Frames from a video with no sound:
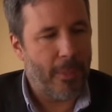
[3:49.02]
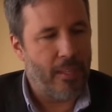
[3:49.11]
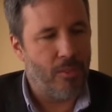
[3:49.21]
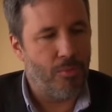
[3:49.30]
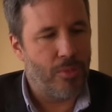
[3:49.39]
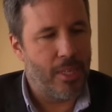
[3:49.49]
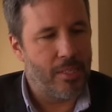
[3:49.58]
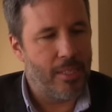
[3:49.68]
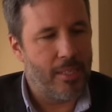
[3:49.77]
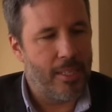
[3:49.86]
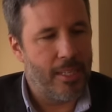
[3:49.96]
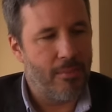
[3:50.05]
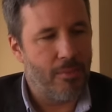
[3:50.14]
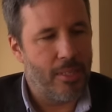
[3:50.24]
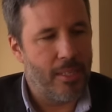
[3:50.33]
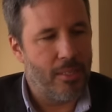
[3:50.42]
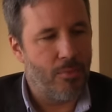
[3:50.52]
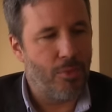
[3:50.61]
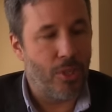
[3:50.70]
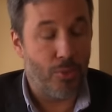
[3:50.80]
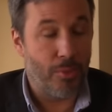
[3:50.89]
in 2010 with the,
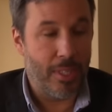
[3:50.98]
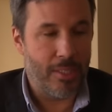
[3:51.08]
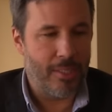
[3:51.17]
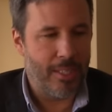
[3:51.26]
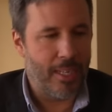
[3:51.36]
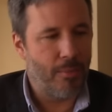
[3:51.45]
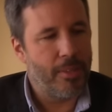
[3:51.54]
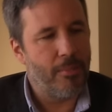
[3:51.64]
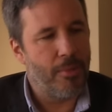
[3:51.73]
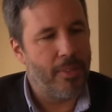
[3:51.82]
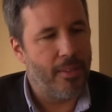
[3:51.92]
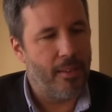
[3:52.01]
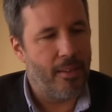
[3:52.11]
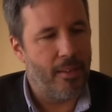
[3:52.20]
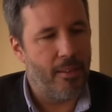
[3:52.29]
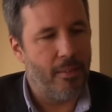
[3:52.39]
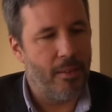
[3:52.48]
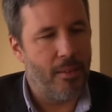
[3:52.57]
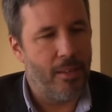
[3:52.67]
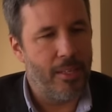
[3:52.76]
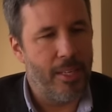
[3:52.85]
with our 2009 with the, with the, uh,
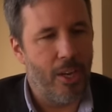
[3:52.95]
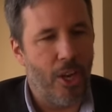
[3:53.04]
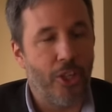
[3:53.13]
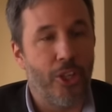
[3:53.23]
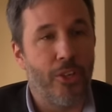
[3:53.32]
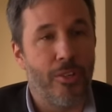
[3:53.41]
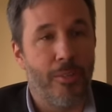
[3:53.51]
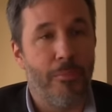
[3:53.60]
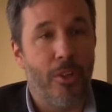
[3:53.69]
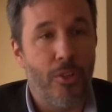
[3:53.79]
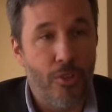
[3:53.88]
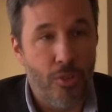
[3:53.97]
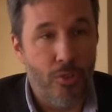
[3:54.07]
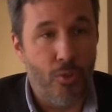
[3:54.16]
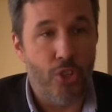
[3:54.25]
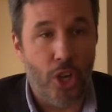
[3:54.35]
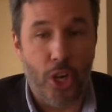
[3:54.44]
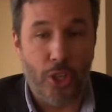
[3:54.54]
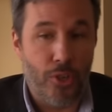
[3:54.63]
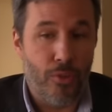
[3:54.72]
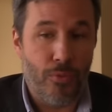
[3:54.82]
uh the hunger, uh, huge
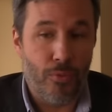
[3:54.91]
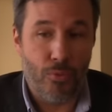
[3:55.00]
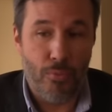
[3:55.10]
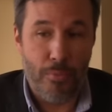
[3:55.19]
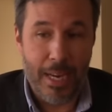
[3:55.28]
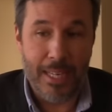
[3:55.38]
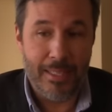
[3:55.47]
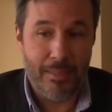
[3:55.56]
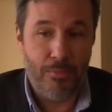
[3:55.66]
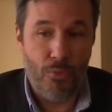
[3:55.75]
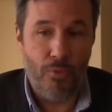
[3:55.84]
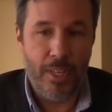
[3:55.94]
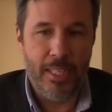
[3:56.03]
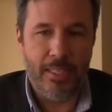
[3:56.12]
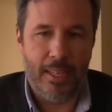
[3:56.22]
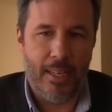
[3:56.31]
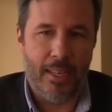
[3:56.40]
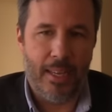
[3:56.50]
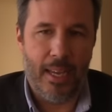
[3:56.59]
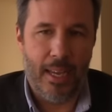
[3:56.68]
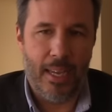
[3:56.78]
hunger to make movies, and
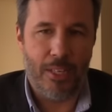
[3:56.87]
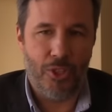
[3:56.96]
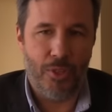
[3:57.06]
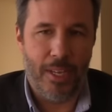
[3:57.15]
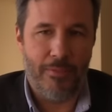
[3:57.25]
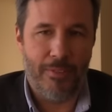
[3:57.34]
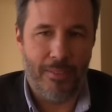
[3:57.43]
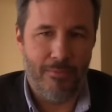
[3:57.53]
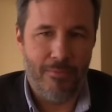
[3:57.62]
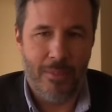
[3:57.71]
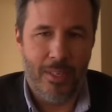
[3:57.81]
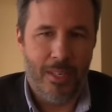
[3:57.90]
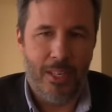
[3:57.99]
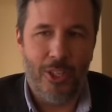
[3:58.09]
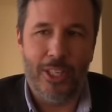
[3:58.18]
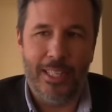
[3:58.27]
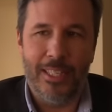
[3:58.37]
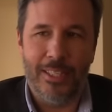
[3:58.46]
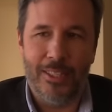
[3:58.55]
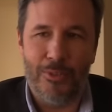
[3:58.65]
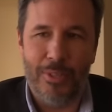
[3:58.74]
I should have not
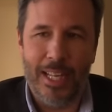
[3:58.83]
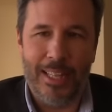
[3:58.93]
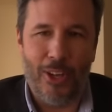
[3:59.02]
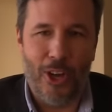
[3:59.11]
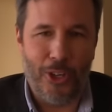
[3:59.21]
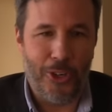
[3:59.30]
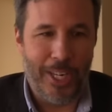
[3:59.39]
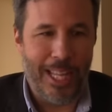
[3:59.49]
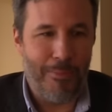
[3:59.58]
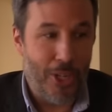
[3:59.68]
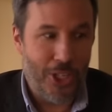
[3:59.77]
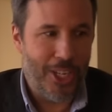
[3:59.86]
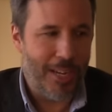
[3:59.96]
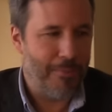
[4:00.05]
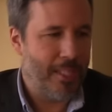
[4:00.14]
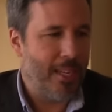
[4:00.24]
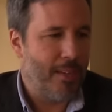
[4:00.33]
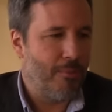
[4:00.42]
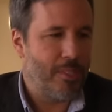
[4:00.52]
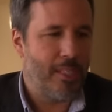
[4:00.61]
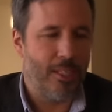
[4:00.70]
listened to that hunger that much. I mean, I
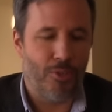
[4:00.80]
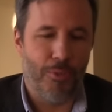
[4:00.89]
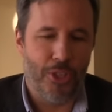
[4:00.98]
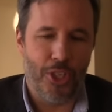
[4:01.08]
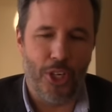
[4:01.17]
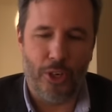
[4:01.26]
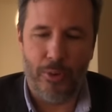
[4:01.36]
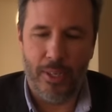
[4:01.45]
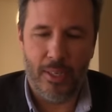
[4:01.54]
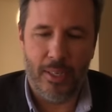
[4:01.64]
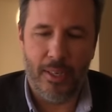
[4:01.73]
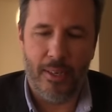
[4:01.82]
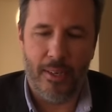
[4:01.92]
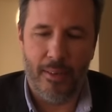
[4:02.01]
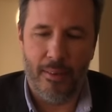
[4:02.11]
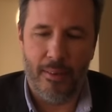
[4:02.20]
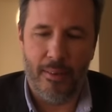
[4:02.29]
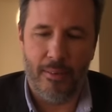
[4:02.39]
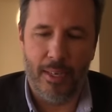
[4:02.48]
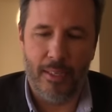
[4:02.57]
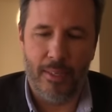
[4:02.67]
was like too much hungry. I, I uh,
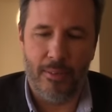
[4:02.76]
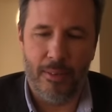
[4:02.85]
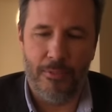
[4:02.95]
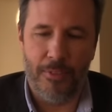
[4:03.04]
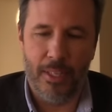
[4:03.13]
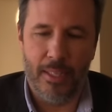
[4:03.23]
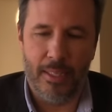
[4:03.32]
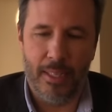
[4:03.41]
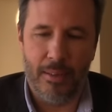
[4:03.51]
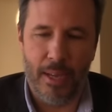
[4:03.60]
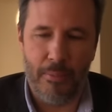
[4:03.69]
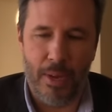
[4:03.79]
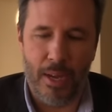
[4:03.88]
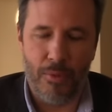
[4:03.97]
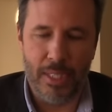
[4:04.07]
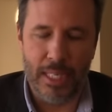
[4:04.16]
right now I feel that I, I'm, I was